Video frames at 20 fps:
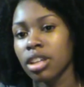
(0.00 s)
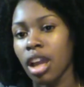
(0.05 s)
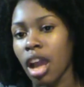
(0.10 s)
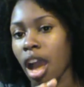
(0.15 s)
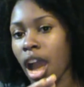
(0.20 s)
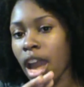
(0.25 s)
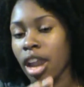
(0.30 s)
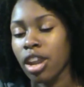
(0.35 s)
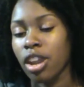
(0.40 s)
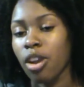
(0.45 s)

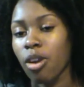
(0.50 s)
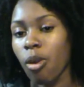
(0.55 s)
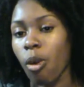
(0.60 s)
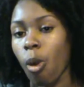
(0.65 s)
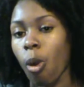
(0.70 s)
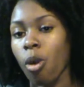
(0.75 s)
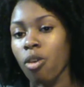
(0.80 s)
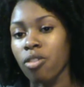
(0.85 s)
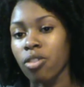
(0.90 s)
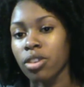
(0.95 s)
I know
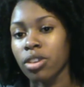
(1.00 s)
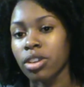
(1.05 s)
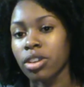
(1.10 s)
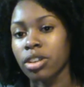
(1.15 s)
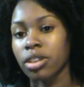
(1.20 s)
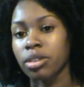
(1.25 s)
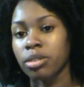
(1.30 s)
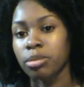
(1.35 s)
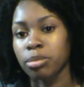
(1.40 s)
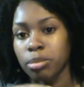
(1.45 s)

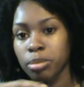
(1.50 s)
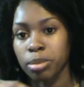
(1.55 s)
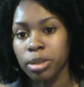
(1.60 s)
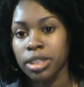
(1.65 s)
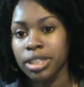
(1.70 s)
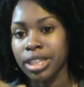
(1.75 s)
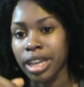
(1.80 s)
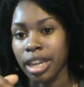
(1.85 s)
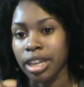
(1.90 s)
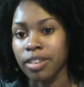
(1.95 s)
over
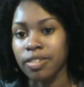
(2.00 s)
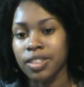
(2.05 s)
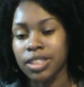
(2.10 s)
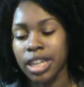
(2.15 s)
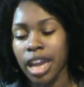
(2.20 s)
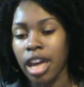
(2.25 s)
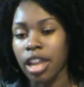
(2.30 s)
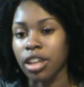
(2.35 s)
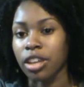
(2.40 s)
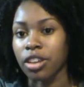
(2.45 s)
protective
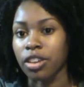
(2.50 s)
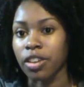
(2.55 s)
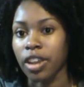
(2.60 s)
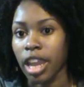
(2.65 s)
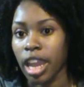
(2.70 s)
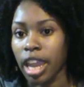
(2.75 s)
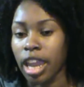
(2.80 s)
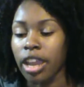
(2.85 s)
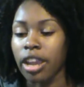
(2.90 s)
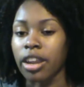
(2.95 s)
styling your
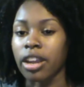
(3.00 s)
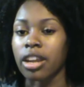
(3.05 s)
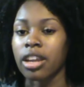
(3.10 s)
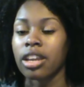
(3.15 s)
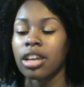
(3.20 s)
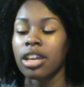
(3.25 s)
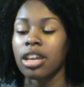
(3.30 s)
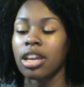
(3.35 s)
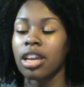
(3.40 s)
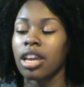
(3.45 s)
hair
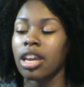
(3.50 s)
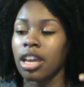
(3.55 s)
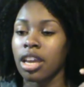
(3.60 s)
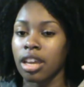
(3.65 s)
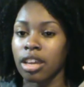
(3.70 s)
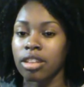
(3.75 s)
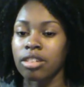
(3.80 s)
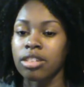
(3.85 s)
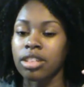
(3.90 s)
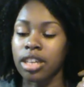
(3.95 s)

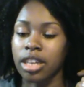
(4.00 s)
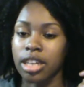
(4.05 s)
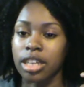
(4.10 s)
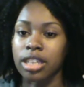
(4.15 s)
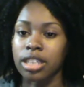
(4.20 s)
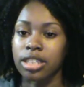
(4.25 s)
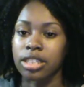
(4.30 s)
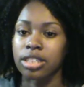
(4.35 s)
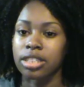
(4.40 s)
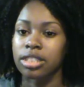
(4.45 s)

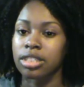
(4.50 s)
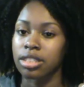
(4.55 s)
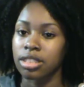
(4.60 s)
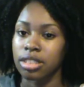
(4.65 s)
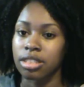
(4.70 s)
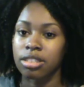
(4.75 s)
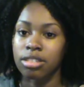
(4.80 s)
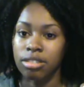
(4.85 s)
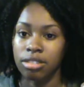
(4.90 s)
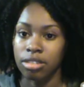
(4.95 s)
does
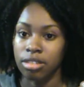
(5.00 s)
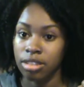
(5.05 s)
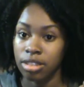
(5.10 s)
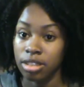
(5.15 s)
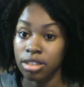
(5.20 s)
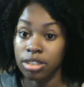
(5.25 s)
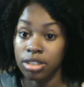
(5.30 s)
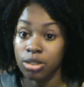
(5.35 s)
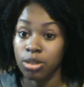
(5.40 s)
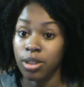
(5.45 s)

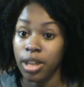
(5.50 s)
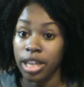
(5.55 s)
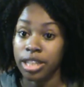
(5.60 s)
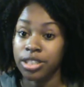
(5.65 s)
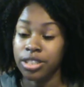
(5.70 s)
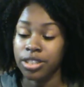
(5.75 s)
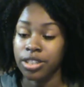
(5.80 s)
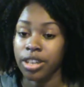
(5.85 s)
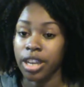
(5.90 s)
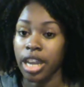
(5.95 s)
do that
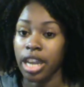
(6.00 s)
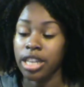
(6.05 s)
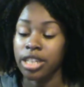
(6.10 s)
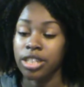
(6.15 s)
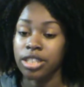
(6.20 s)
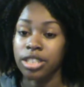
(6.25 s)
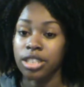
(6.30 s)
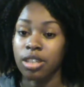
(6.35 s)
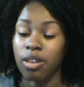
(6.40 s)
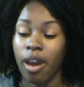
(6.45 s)
to your
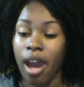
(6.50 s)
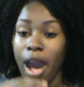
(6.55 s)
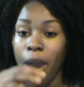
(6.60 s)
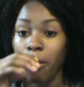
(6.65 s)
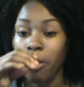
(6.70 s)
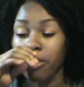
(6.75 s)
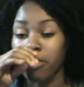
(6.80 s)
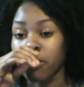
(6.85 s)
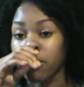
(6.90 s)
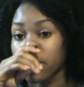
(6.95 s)
edges. So I
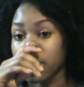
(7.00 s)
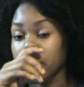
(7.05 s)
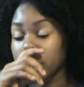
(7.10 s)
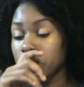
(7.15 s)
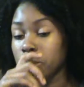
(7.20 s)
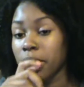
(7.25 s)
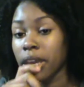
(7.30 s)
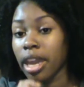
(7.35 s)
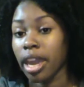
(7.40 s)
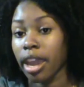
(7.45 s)
would really
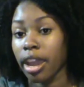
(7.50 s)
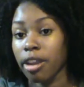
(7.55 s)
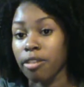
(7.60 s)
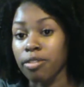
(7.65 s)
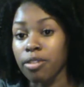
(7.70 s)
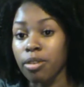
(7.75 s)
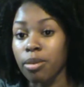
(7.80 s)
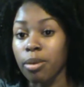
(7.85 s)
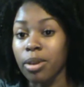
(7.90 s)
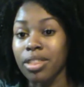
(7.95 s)
be
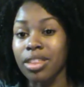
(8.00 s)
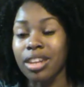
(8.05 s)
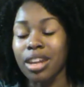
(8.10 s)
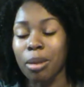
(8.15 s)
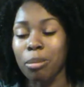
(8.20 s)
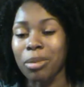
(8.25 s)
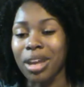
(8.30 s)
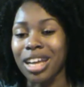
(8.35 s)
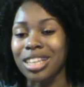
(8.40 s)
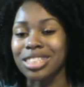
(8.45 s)
careful with it.
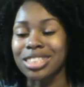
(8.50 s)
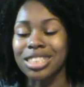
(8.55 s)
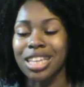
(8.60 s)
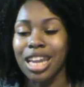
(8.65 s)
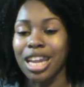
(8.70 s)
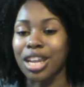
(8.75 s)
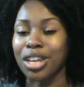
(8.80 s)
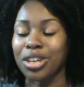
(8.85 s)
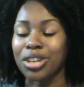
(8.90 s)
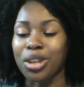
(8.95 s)
I'm not
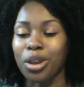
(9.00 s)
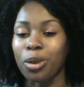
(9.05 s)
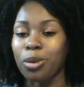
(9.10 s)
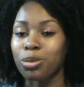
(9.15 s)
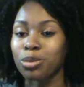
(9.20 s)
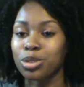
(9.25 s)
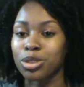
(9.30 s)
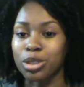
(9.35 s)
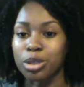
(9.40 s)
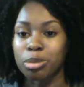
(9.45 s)
saying
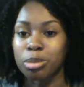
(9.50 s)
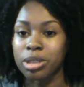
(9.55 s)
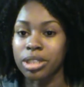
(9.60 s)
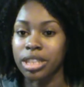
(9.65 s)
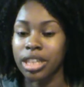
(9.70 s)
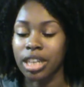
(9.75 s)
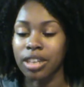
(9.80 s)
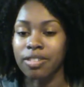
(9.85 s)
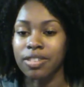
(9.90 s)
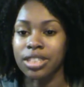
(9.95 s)
don't do
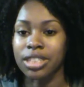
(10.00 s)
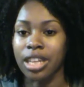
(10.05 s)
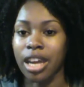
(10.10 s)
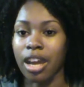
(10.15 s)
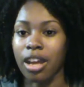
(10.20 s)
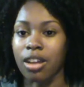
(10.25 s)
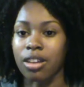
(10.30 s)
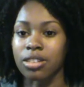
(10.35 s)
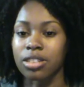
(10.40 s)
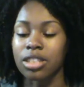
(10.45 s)
protective
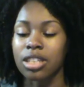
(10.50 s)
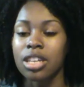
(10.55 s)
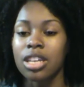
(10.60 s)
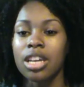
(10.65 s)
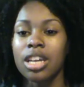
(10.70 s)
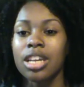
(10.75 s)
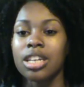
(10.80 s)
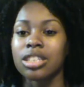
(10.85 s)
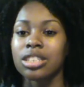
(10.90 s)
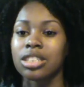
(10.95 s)
styles.
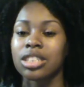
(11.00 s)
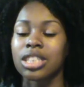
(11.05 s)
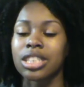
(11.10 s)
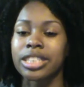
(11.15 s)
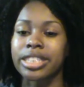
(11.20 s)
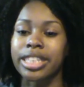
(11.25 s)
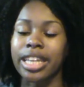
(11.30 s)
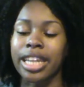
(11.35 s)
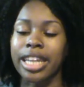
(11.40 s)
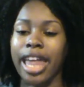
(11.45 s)

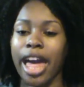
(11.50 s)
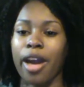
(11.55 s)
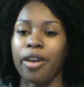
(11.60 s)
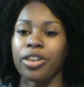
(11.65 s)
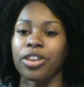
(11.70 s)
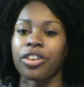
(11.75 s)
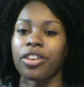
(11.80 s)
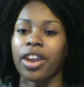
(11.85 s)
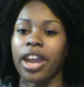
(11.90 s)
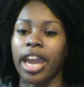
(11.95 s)
Just allow
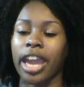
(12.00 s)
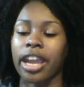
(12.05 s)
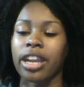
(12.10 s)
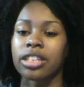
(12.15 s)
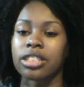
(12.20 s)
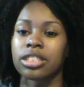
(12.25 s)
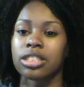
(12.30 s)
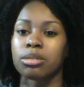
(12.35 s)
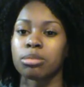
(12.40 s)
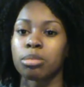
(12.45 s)
your hair
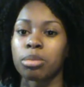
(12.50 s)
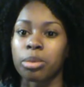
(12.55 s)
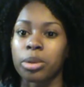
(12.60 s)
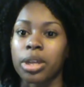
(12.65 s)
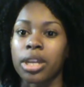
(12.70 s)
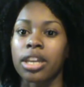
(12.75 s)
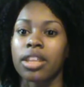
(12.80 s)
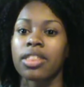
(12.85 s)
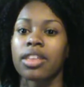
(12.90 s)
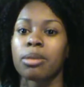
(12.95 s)
to
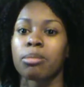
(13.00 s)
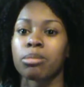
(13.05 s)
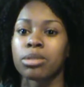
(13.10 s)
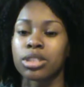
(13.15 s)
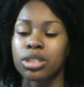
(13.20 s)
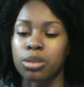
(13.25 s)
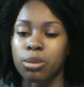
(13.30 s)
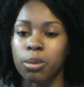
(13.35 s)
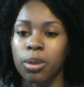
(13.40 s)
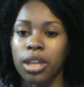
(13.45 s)
breathe in
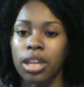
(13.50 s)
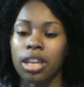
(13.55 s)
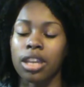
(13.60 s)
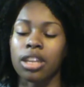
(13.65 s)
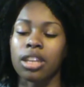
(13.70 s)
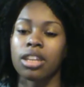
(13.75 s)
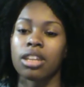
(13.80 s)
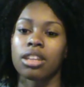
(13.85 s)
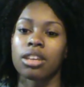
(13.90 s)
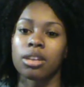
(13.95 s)

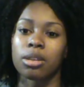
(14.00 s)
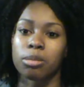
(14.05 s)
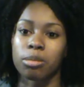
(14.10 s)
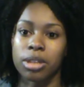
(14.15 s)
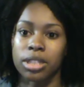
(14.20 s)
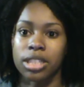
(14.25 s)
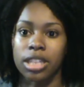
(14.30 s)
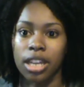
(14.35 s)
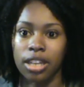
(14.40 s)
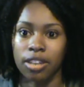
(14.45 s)
between
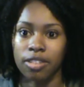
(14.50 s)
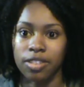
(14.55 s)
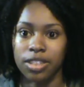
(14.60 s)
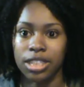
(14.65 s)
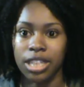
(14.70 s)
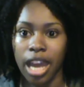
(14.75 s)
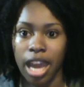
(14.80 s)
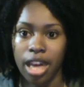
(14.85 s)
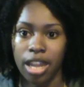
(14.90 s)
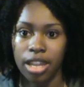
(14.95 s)
protective
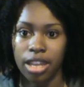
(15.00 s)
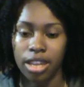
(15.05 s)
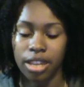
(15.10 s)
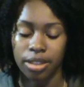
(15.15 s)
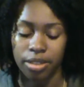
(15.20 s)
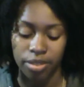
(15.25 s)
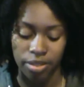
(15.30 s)
styling.